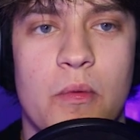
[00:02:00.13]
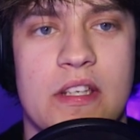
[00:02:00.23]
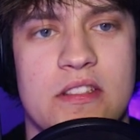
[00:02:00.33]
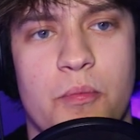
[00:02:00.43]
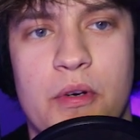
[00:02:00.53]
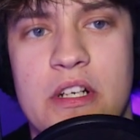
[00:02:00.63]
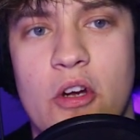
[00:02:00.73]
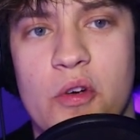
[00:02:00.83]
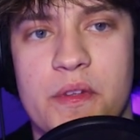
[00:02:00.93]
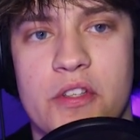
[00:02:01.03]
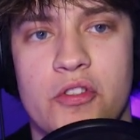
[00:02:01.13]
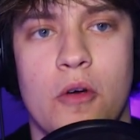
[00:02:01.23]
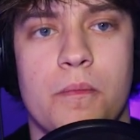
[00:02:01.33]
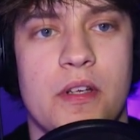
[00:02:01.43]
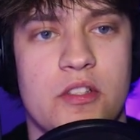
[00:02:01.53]
we get some pretty
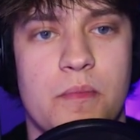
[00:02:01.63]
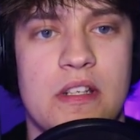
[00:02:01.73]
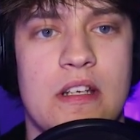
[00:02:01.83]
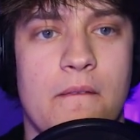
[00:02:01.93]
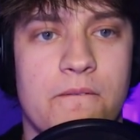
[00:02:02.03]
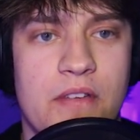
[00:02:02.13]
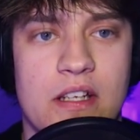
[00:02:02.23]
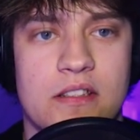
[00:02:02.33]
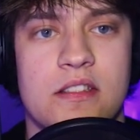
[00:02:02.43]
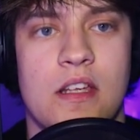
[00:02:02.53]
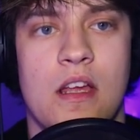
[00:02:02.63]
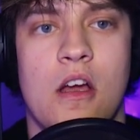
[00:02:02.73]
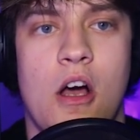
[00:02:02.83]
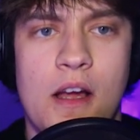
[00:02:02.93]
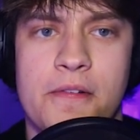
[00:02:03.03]
over-the-top pitch bending effects.
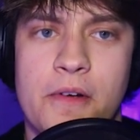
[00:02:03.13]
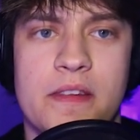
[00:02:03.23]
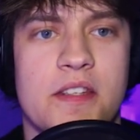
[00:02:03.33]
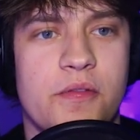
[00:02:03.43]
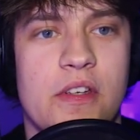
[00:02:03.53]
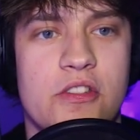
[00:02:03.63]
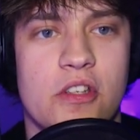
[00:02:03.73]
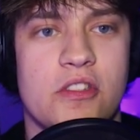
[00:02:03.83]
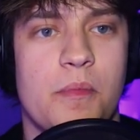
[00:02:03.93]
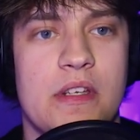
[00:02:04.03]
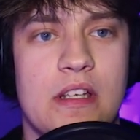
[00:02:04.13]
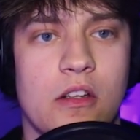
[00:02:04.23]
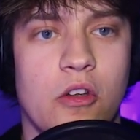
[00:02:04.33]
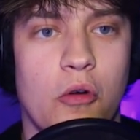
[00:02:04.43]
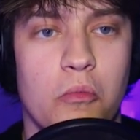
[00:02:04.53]
I find this feature to be a
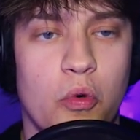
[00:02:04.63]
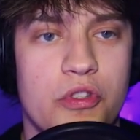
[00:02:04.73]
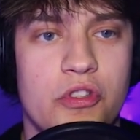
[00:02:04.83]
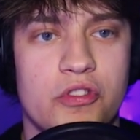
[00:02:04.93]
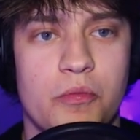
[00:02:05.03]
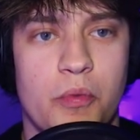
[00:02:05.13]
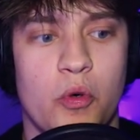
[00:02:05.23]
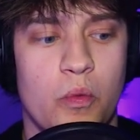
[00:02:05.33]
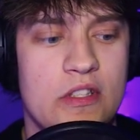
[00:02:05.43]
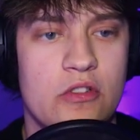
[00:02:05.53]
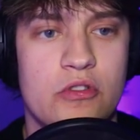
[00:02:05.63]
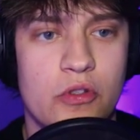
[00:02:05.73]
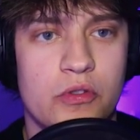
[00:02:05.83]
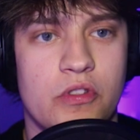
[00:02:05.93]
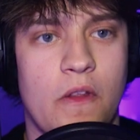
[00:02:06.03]
lot more usable when you
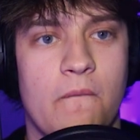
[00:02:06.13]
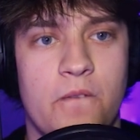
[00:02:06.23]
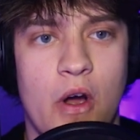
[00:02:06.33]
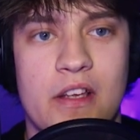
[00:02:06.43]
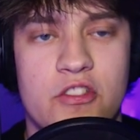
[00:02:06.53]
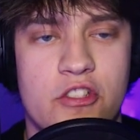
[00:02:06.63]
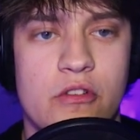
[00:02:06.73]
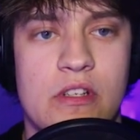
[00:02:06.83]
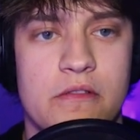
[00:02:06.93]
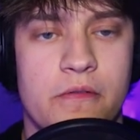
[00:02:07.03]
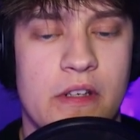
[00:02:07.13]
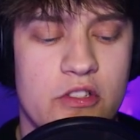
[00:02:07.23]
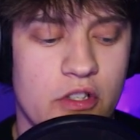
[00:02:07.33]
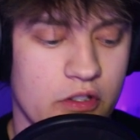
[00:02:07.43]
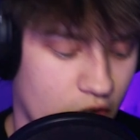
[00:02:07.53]
use the fine tuning
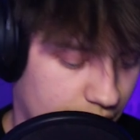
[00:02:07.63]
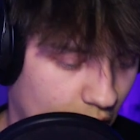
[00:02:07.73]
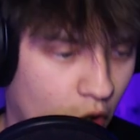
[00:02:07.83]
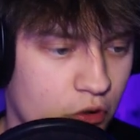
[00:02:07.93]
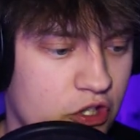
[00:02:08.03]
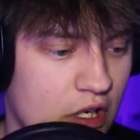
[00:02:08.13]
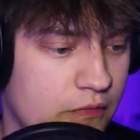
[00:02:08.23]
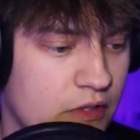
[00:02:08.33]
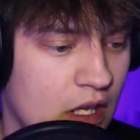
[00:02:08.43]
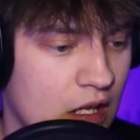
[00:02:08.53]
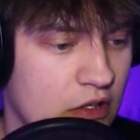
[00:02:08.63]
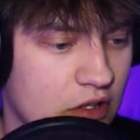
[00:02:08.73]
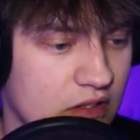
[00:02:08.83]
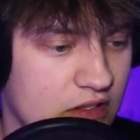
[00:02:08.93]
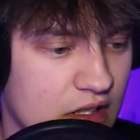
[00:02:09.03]
feature. So if you hold shift, you
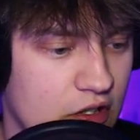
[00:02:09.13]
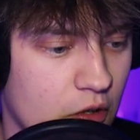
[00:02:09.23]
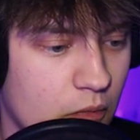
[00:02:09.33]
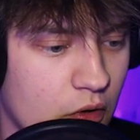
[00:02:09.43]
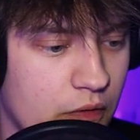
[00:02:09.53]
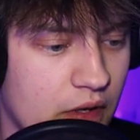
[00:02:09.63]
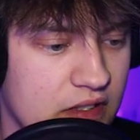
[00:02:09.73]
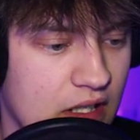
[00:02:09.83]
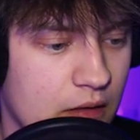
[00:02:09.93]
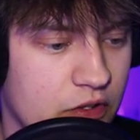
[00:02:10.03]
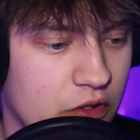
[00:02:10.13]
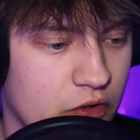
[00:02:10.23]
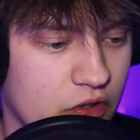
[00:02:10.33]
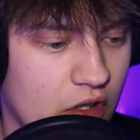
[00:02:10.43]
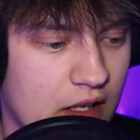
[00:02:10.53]
can see you can move this ever so
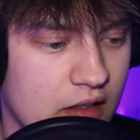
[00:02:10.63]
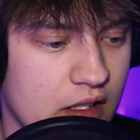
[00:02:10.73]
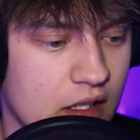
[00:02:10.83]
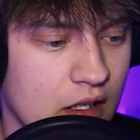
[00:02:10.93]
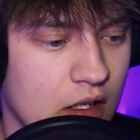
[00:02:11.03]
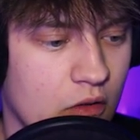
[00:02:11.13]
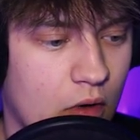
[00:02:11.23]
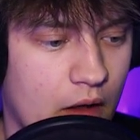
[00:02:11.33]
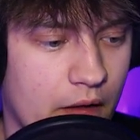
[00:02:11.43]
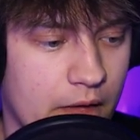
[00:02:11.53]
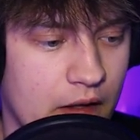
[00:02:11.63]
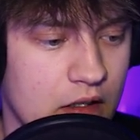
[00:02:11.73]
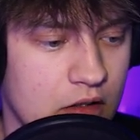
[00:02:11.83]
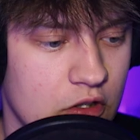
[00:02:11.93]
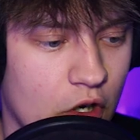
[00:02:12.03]
slightly rather
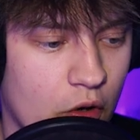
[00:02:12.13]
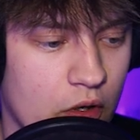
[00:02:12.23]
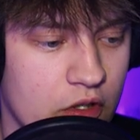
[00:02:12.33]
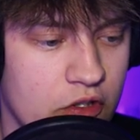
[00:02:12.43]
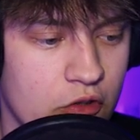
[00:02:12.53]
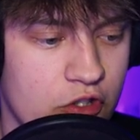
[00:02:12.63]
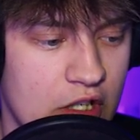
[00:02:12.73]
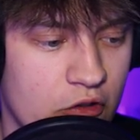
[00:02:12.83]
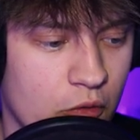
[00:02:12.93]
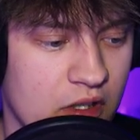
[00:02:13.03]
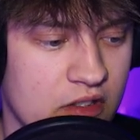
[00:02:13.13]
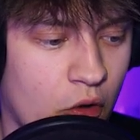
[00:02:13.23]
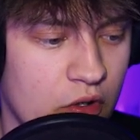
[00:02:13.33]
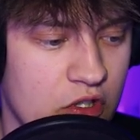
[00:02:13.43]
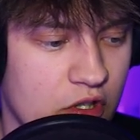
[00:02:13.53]
than, you know, huge increments.
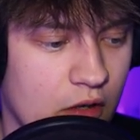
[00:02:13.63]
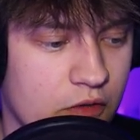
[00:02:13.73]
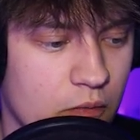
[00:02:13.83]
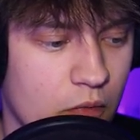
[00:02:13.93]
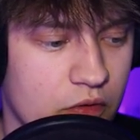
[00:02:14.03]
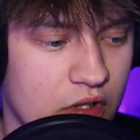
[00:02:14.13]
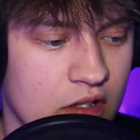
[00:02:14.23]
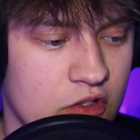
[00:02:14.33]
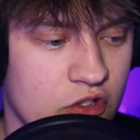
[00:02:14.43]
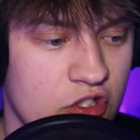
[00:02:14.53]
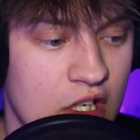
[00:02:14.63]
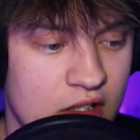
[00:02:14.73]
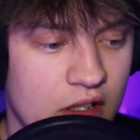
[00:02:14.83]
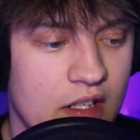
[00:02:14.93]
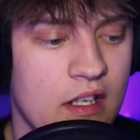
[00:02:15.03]
Holding shift moves it just
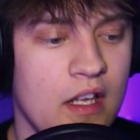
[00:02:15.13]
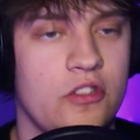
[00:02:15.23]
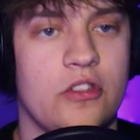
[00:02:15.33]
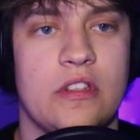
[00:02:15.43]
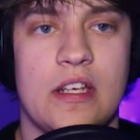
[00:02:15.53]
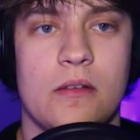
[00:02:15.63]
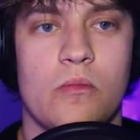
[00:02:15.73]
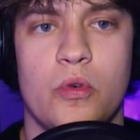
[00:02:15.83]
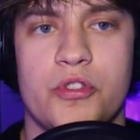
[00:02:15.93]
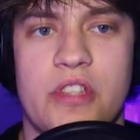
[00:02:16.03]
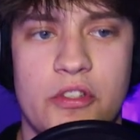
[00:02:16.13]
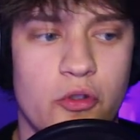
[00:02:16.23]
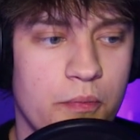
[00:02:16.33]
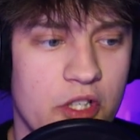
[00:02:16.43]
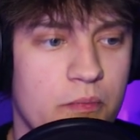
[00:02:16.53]
gently so you can get more
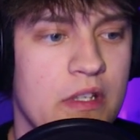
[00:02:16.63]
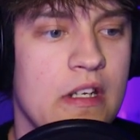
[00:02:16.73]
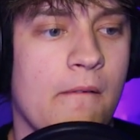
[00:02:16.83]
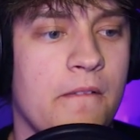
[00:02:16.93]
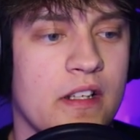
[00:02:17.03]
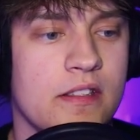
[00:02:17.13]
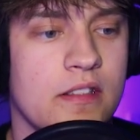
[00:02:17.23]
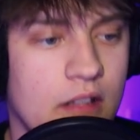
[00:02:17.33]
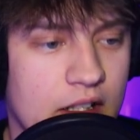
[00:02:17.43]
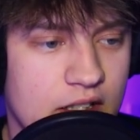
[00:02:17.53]
subtle pitch bending effects like